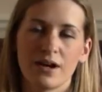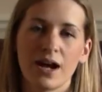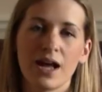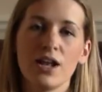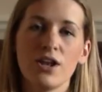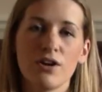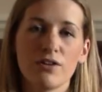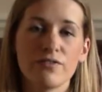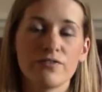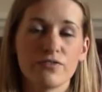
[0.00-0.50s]

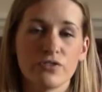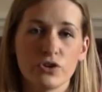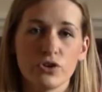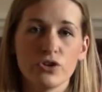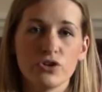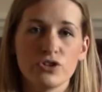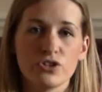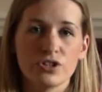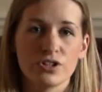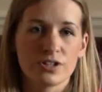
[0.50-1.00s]
I love
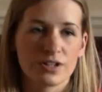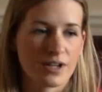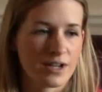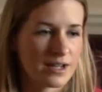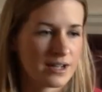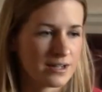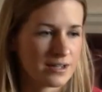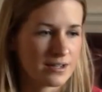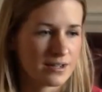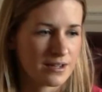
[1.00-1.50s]
food,
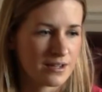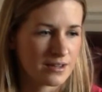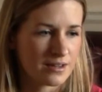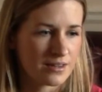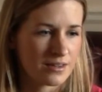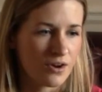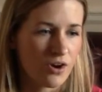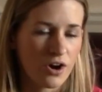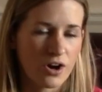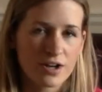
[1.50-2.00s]
and
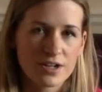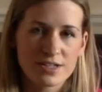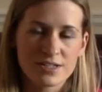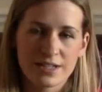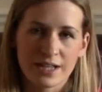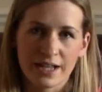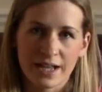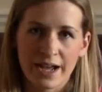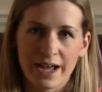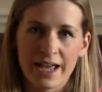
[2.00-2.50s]
the hardest
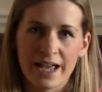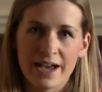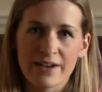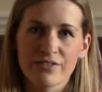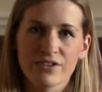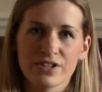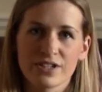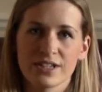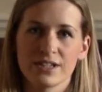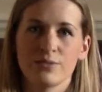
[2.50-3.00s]
thing I
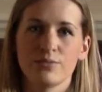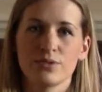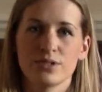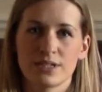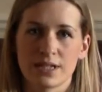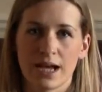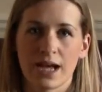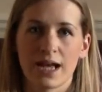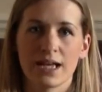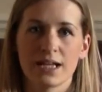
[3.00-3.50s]
ever did was
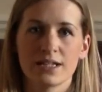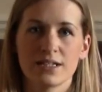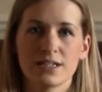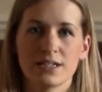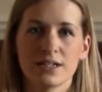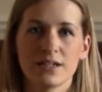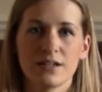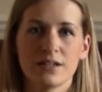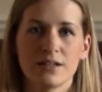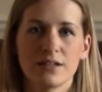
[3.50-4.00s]
diet.
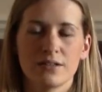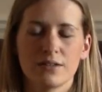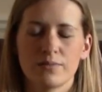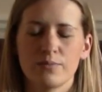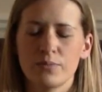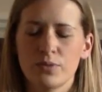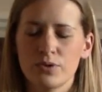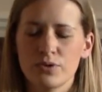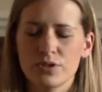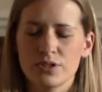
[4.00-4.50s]

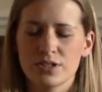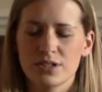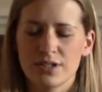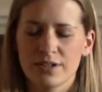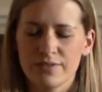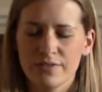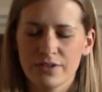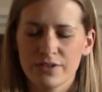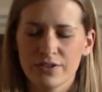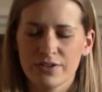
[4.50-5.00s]
The most
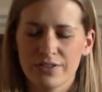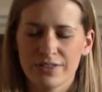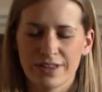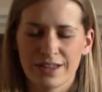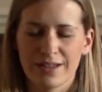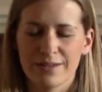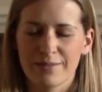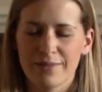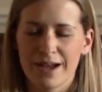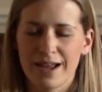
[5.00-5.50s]
difficult
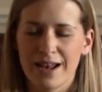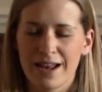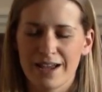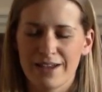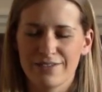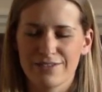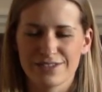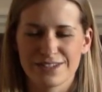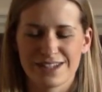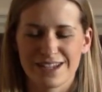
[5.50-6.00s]
thing in my
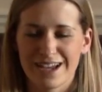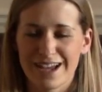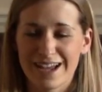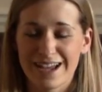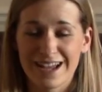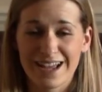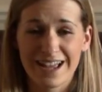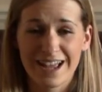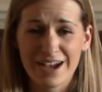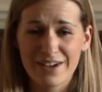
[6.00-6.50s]
life was
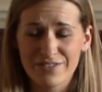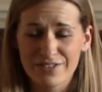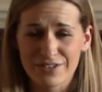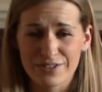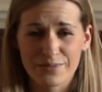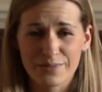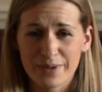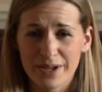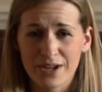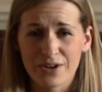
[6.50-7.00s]

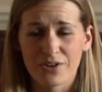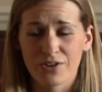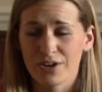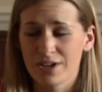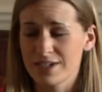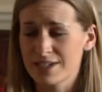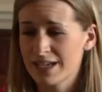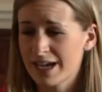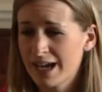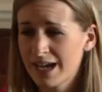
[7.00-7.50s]
ever being on
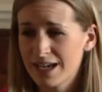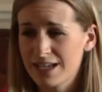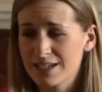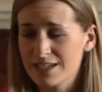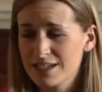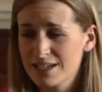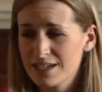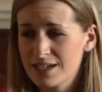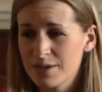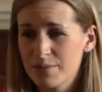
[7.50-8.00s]
a
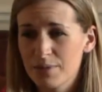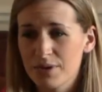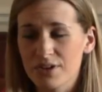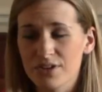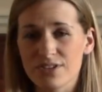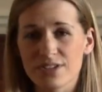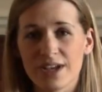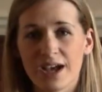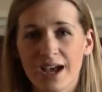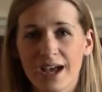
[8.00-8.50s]
diet,
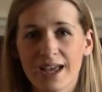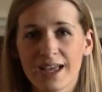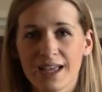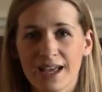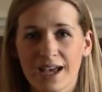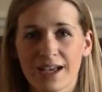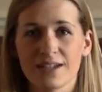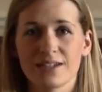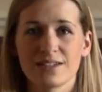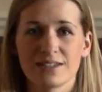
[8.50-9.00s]
because I
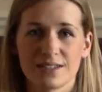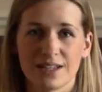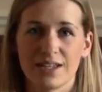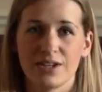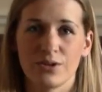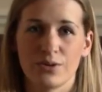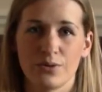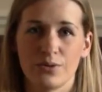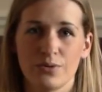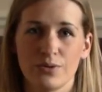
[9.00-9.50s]
can't say
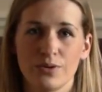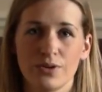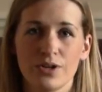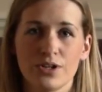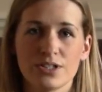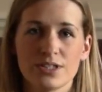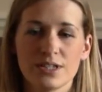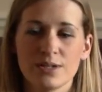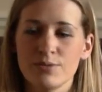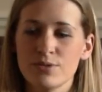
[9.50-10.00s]
no.
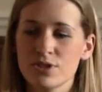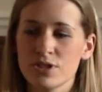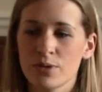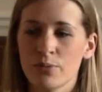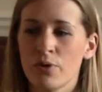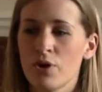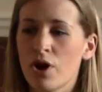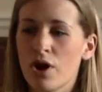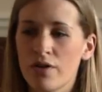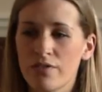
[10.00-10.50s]
See, when
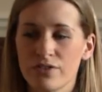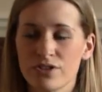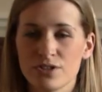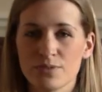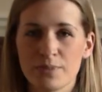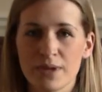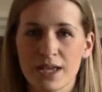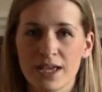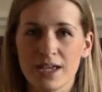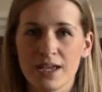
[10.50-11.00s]
someone
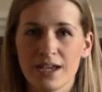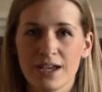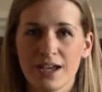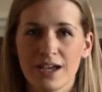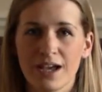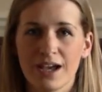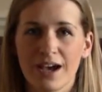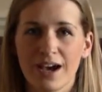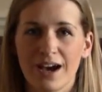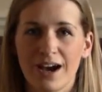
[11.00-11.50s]
offers me
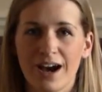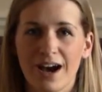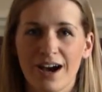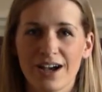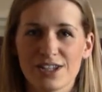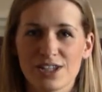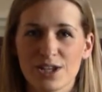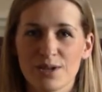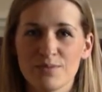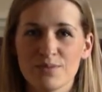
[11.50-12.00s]

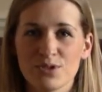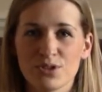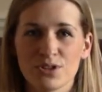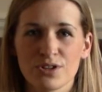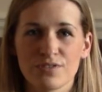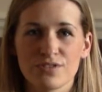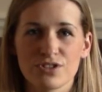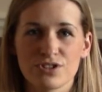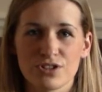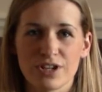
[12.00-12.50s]
some sort
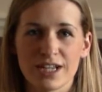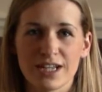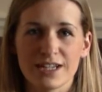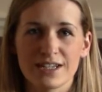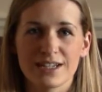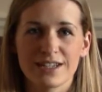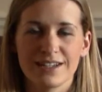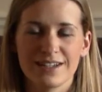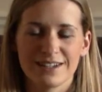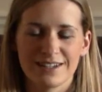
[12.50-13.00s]
of
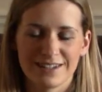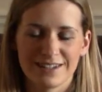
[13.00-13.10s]
treat,